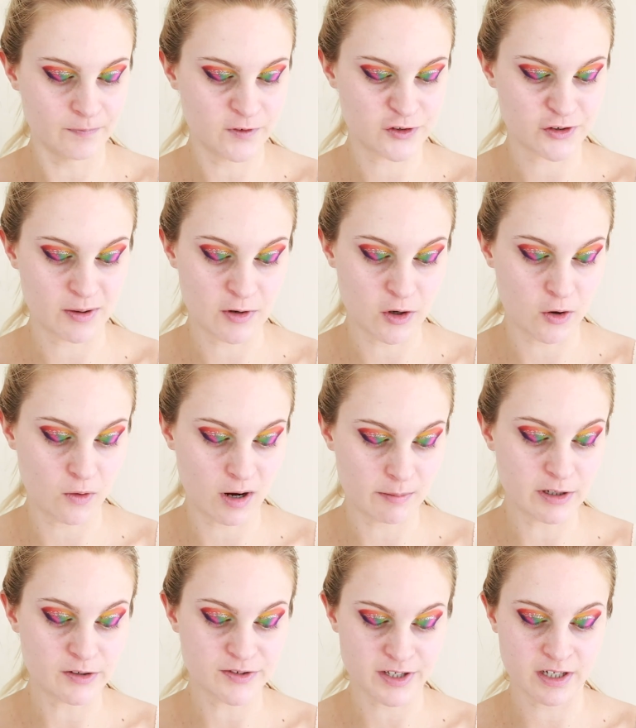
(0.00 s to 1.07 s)
So I know I'm
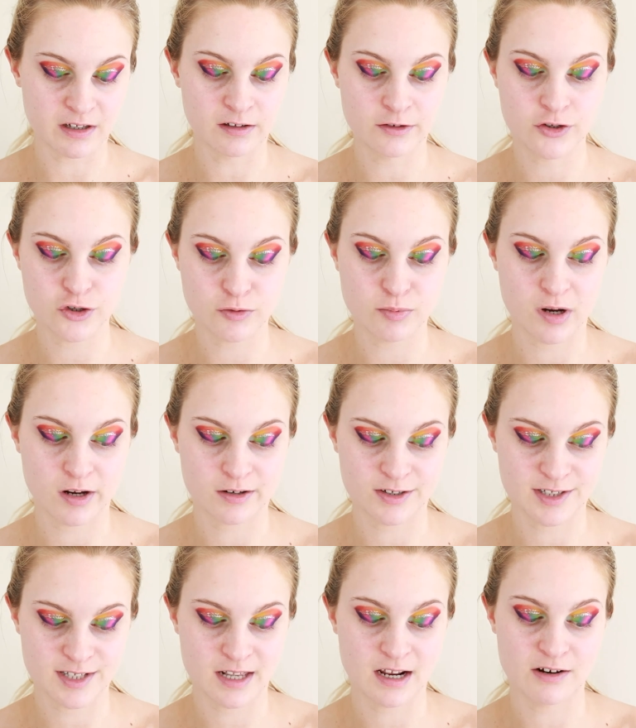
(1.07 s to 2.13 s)
using two
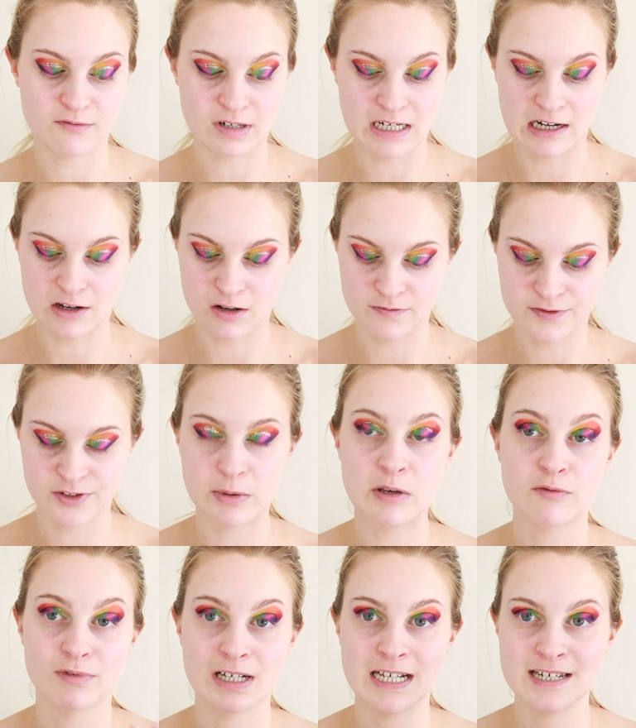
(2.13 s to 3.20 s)
products that I really love, so you
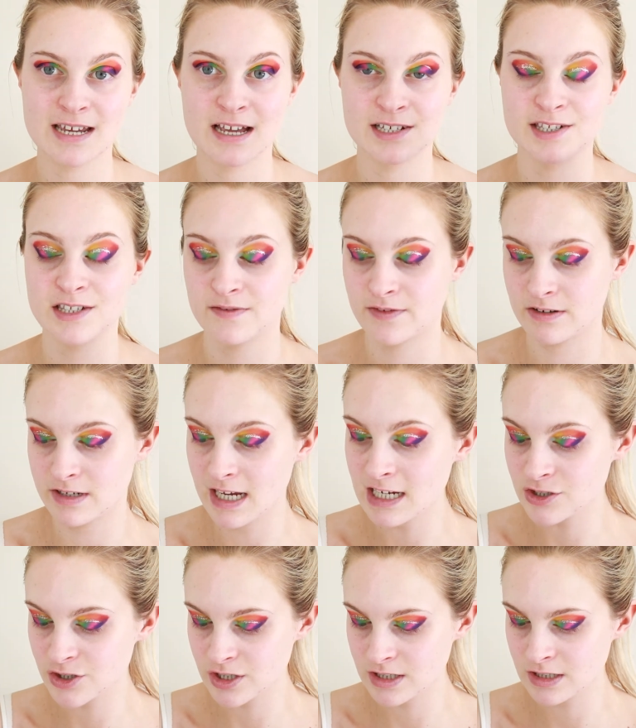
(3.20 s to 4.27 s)
can really test the
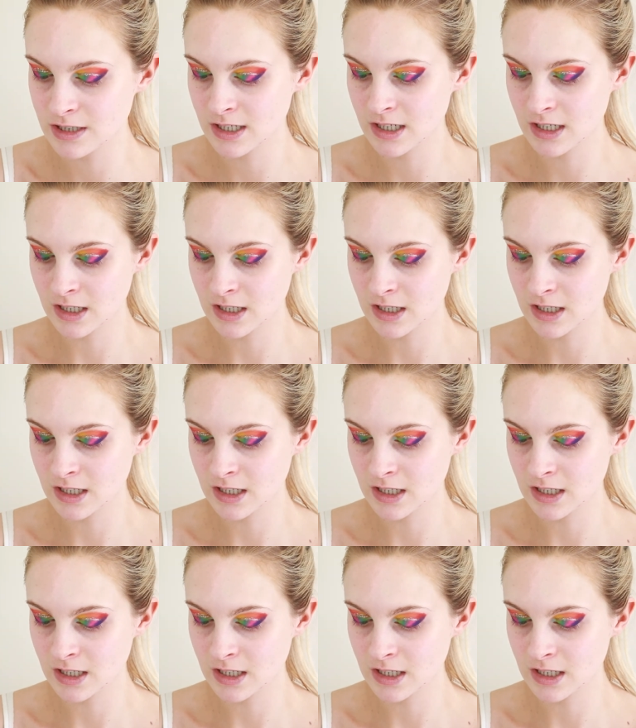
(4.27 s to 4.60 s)
foundation.